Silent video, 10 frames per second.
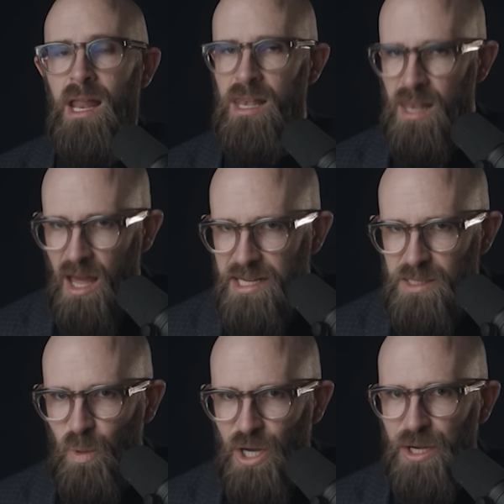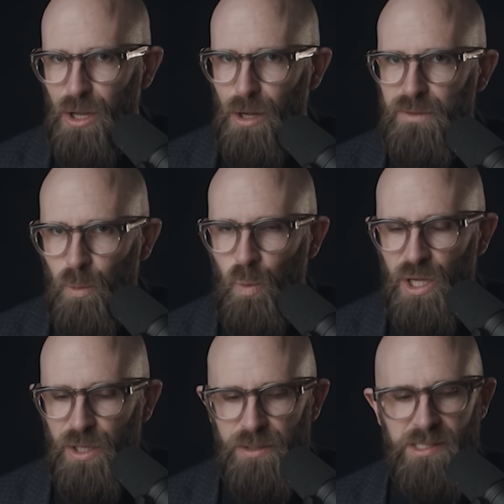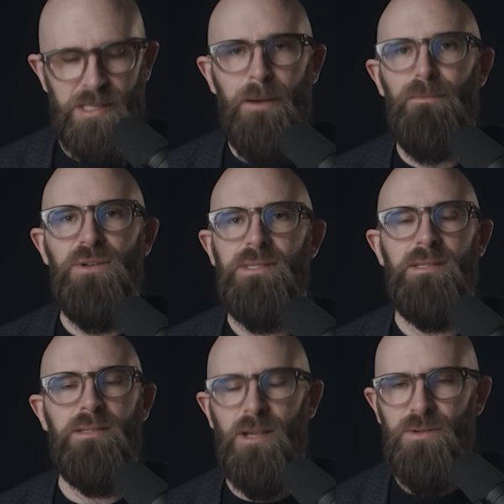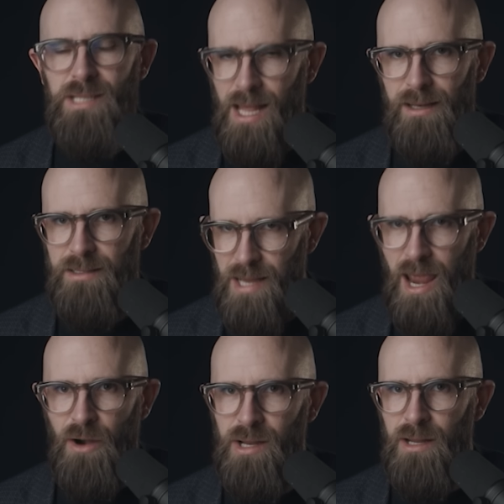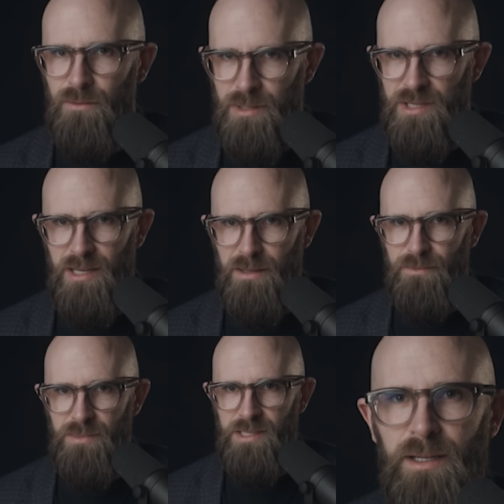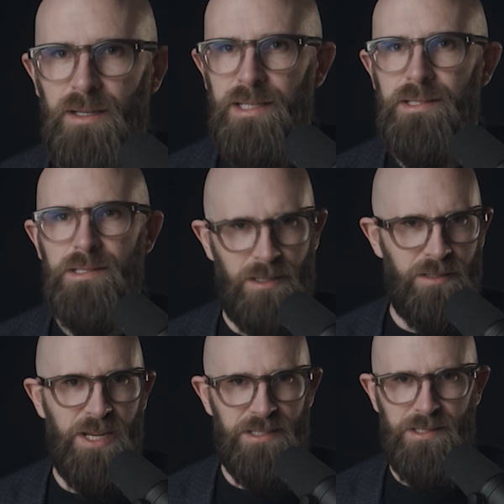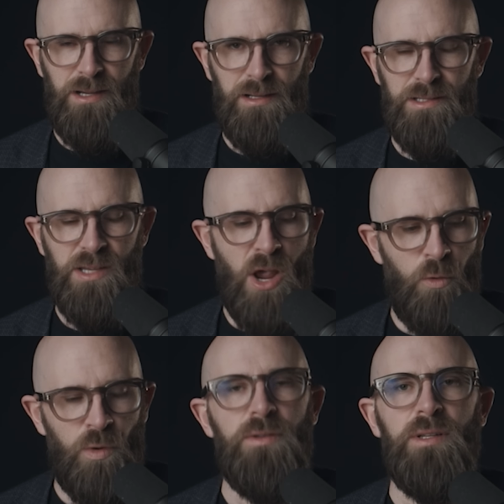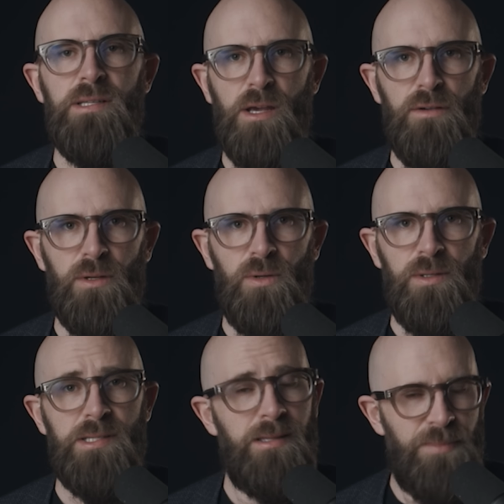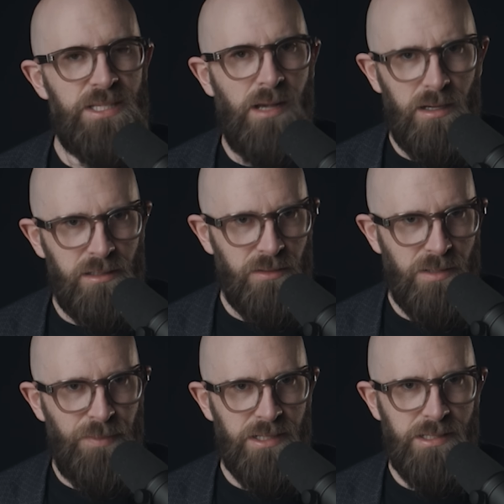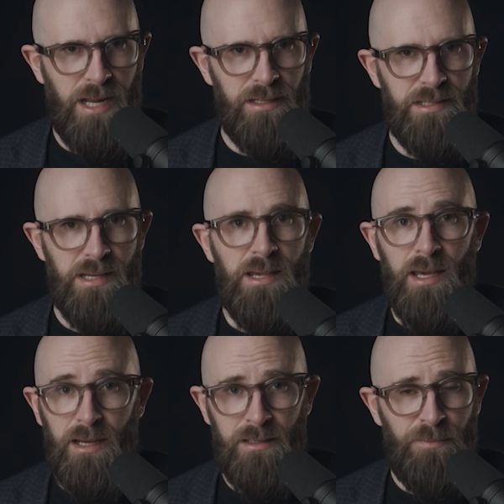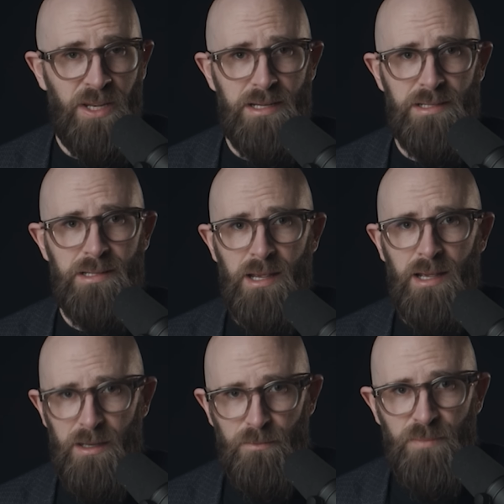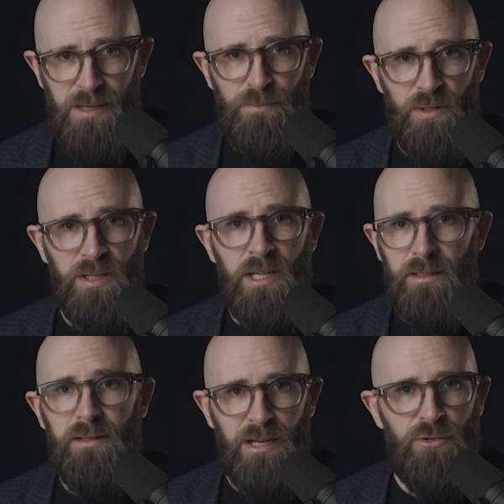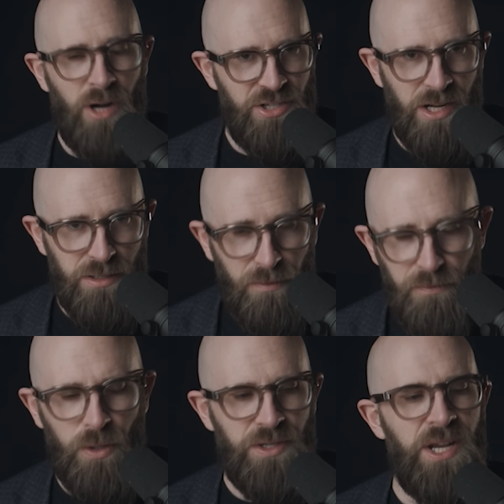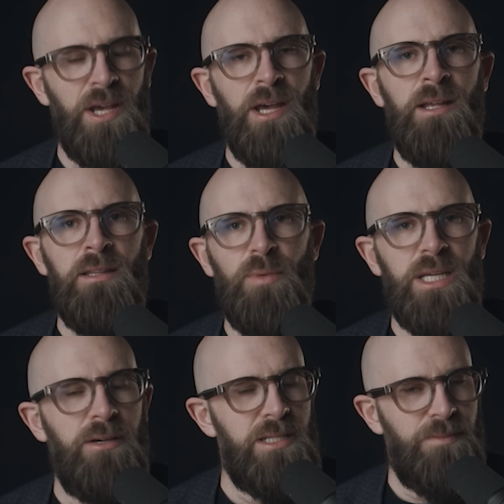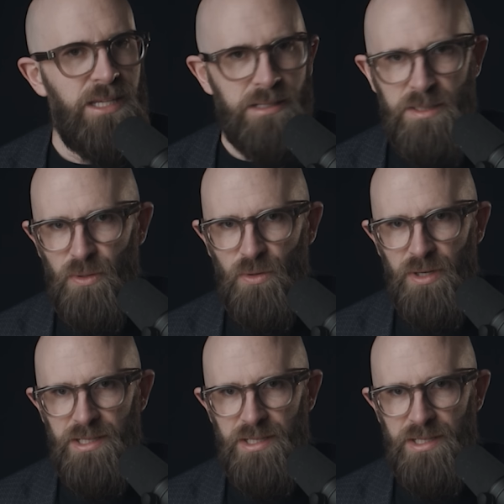lies one of the world's most totalitarian regimes. It's Turkmenistan's ruthless overlords, their bizarre cult of personality, and the place and people that they crush underfoot that we're going to be exploring